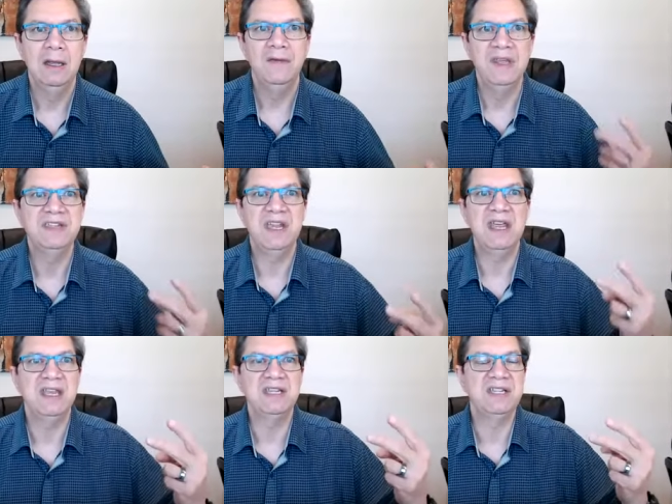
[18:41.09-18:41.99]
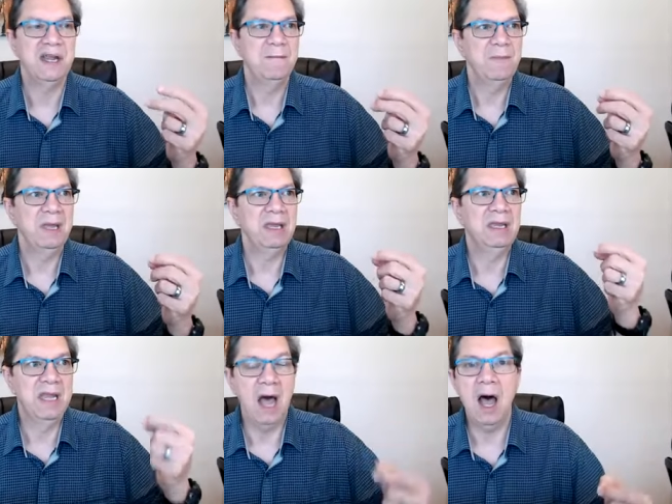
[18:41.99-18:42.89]
This is
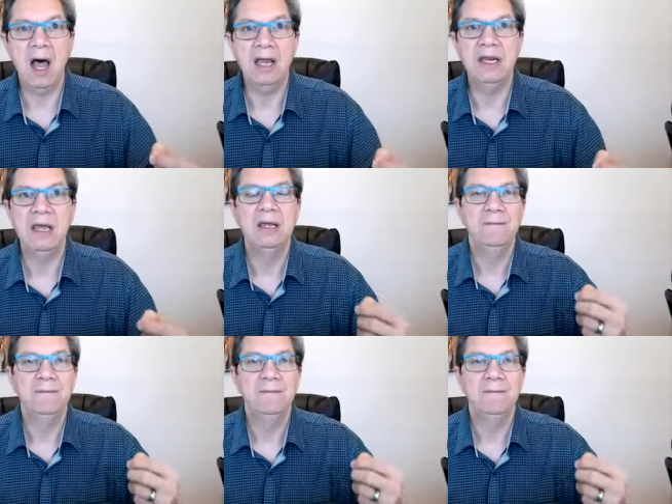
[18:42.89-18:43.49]
God